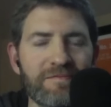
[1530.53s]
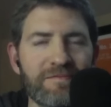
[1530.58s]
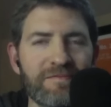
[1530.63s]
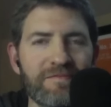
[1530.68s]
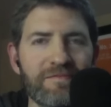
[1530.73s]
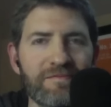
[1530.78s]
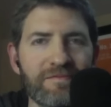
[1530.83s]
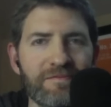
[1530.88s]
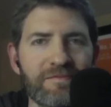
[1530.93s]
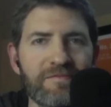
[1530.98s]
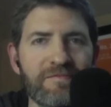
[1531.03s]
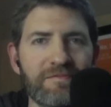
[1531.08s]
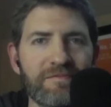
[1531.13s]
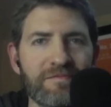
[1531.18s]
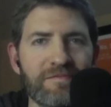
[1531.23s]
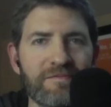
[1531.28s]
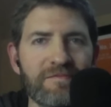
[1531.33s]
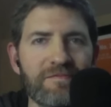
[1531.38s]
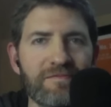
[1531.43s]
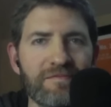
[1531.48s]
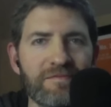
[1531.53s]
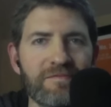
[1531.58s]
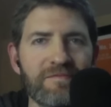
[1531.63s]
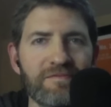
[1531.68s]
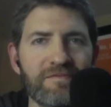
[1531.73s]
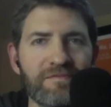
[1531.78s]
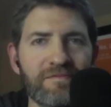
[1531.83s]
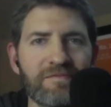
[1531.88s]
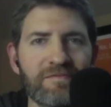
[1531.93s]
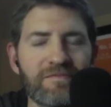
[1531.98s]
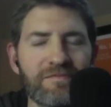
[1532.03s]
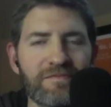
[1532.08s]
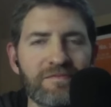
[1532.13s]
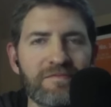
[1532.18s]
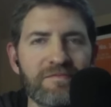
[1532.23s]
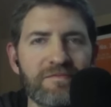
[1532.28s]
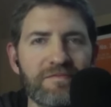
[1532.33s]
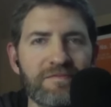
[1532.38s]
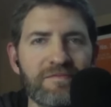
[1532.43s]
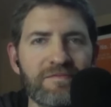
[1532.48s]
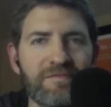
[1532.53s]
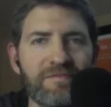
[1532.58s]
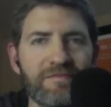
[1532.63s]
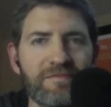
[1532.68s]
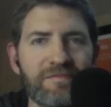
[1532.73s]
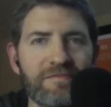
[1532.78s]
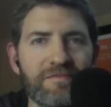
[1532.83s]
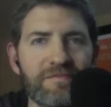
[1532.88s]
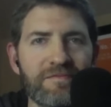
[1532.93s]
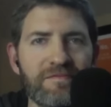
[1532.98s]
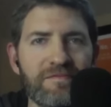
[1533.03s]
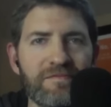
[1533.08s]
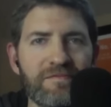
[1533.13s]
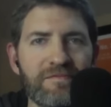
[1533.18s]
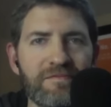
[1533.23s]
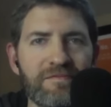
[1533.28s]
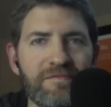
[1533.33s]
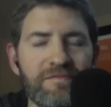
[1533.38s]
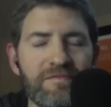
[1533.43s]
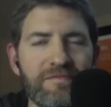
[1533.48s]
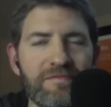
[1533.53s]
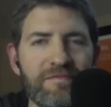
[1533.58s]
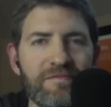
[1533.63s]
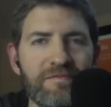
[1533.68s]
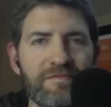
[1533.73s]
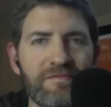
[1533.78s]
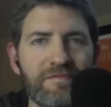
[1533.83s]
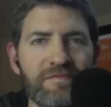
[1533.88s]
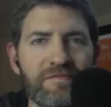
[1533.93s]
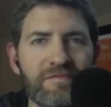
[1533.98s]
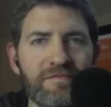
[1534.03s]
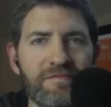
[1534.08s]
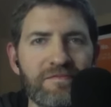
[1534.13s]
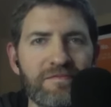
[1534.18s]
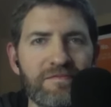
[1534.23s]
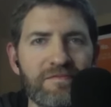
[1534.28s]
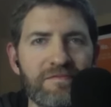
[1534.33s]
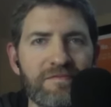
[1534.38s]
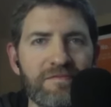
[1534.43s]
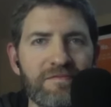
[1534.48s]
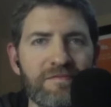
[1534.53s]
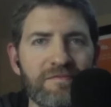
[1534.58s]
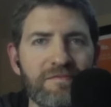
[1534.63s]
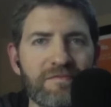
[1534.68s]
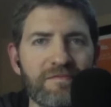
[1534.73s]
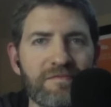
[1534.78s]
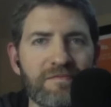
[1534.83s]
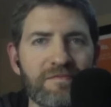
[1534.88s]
No words are spoken by the person on screen.